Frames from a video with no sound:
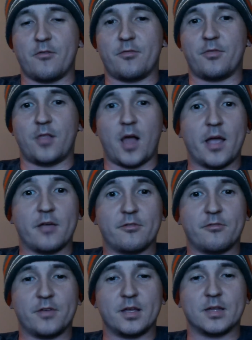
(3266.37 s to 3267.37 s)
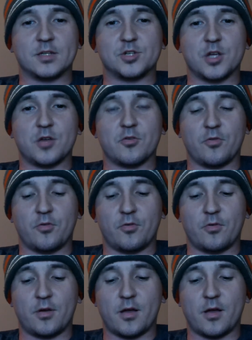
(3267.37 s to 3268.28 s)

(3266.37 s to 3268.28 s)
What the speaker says: life in general,